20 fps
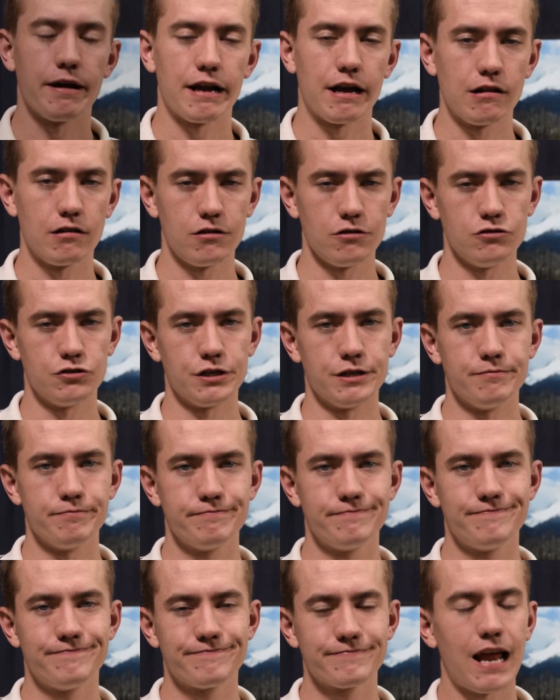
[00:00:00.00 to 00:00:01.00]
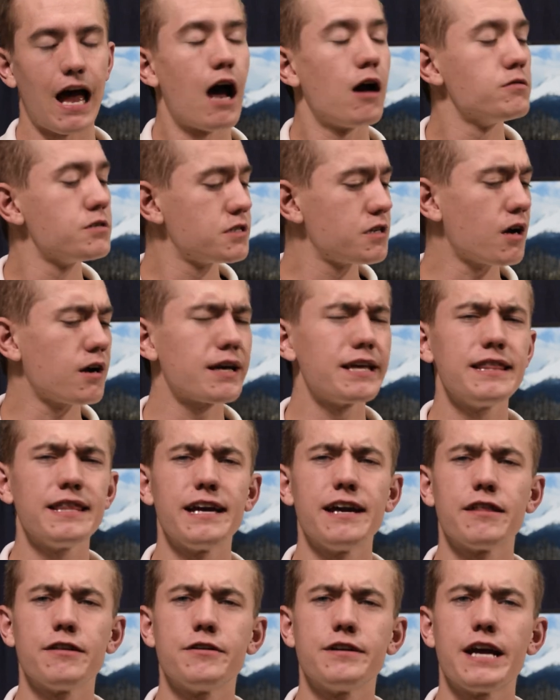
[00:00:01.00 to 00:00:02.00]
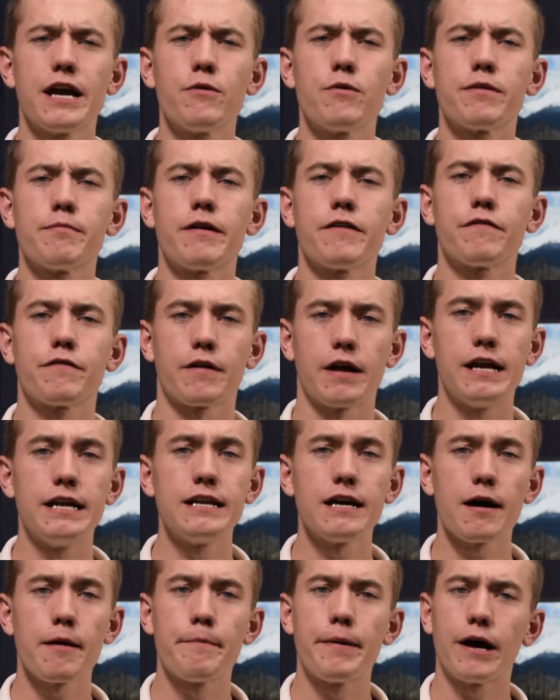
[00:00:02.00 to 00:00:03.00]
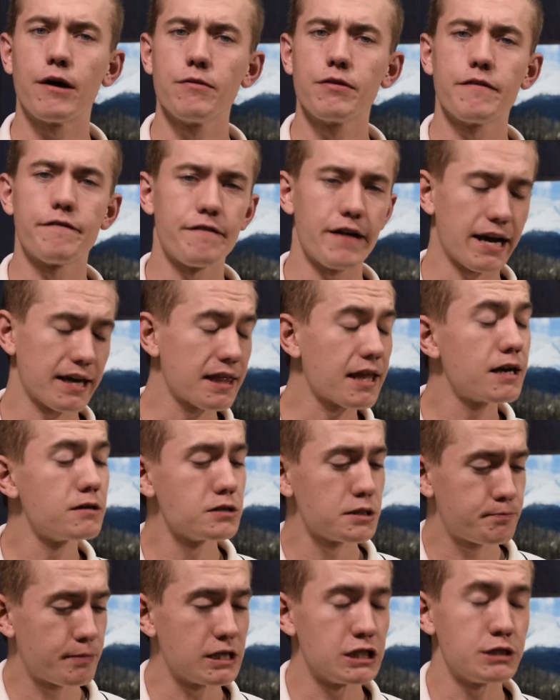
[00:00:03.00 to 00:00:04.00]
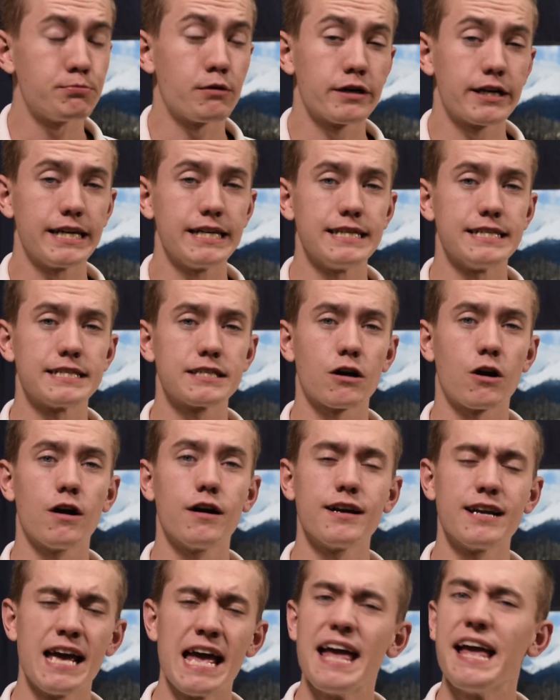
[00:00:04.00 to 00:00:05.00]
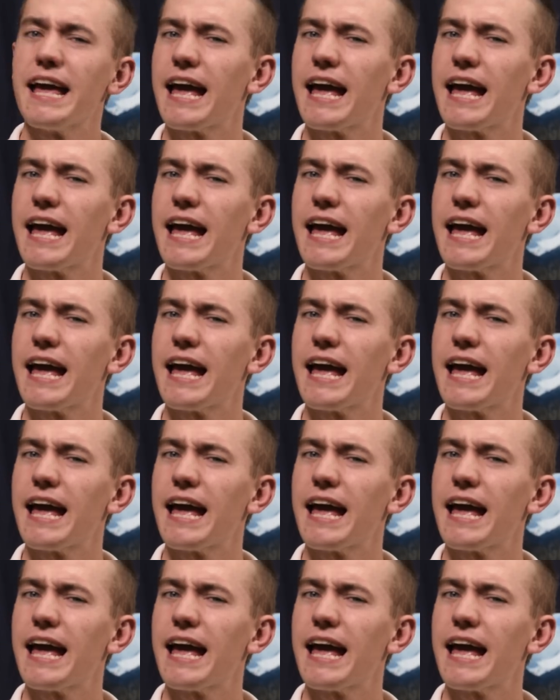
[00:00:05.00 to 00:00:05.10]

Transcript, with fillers: my conclusion. I was talking the other day with my friend about the fact that I was benchmarking this card,